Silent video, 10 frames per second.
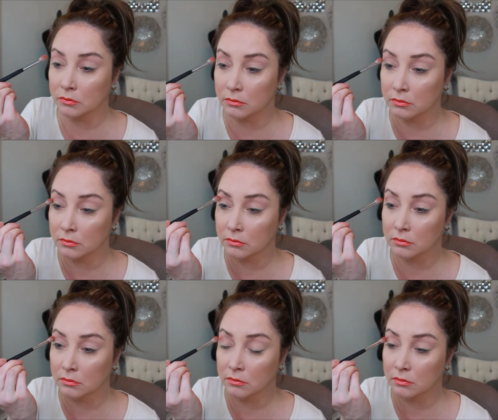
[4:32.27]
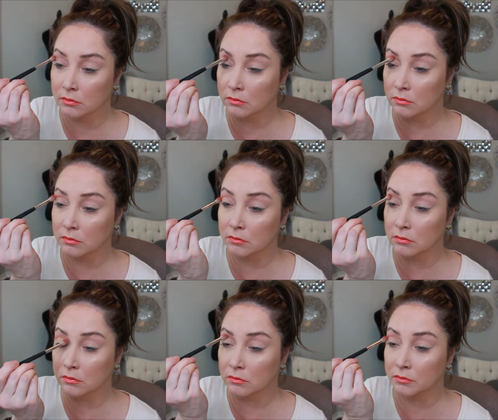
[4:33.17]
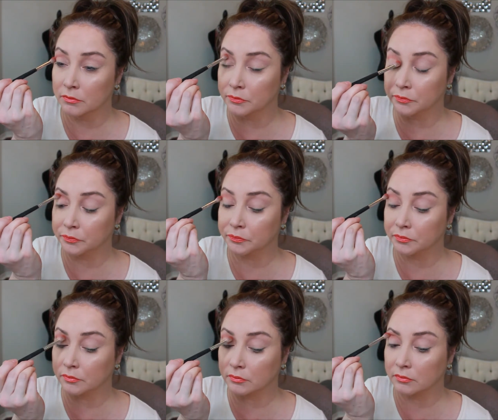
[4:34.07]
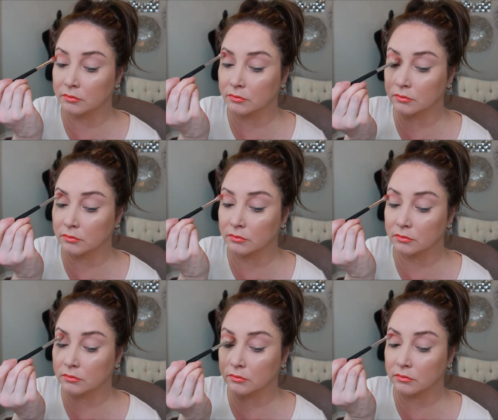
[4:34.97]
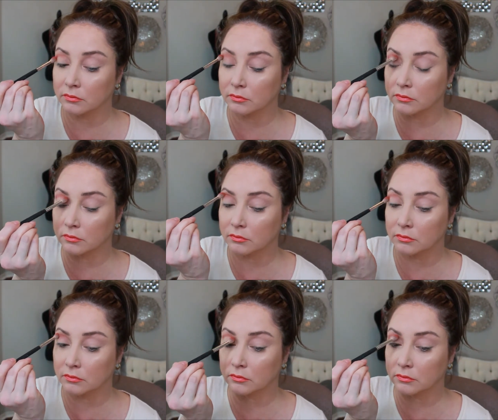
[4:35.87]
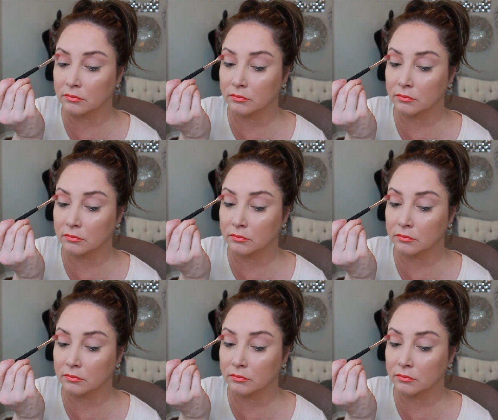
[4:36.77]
Nobody speaks.